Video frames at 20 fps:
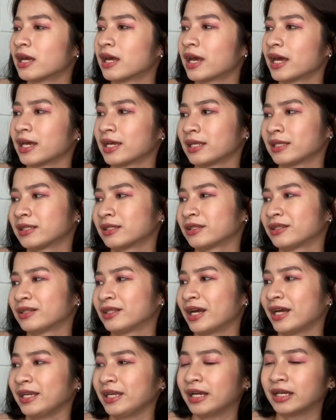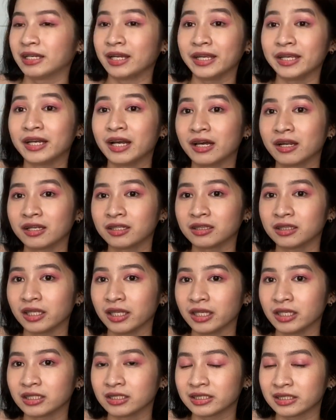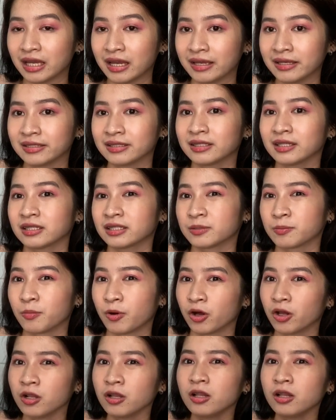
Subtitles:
And ayan, I got it in size small.